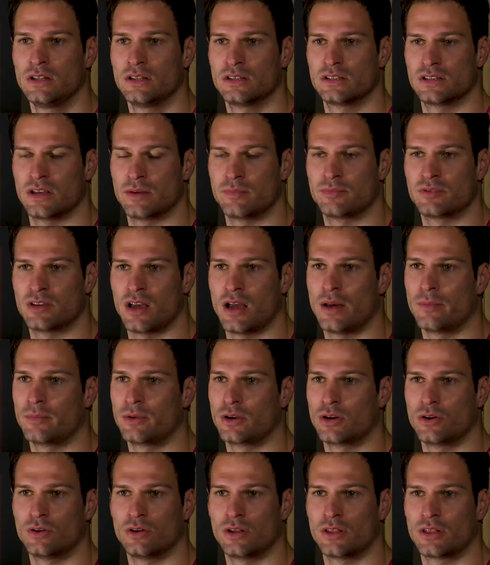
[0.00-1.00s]
the same time, you
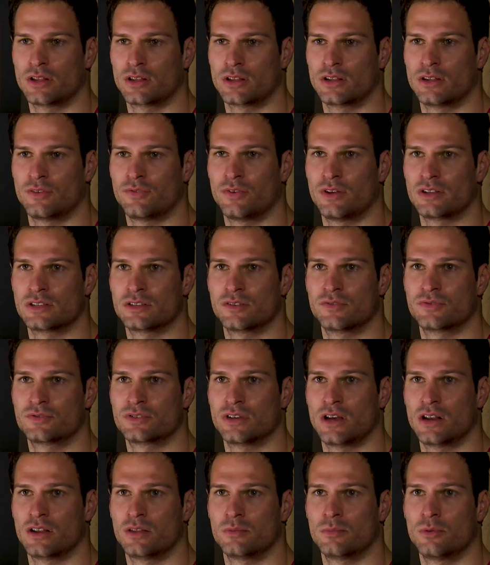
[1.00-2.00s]
know, I think the defensive
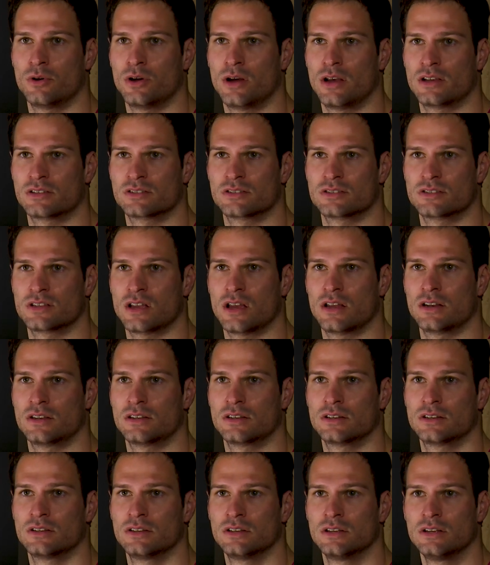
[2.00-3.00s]
side of the ball has to stand